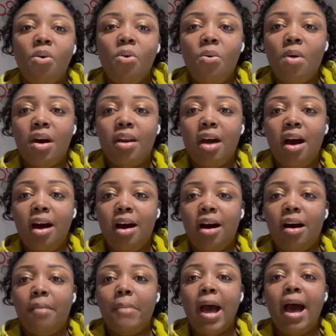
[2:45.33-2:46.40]
on
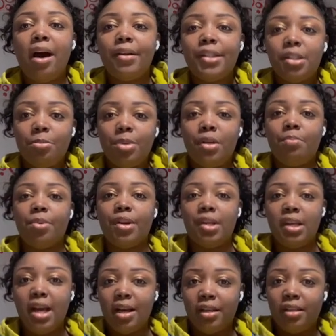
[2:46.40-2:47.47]
how to be
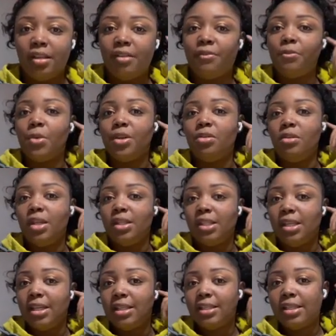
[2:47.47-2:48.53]
productive when you need
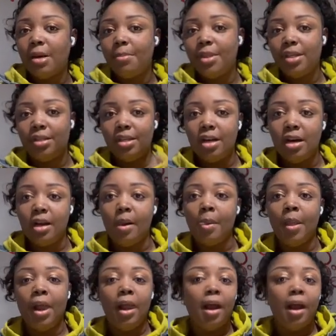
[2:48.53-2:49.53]
to get something done.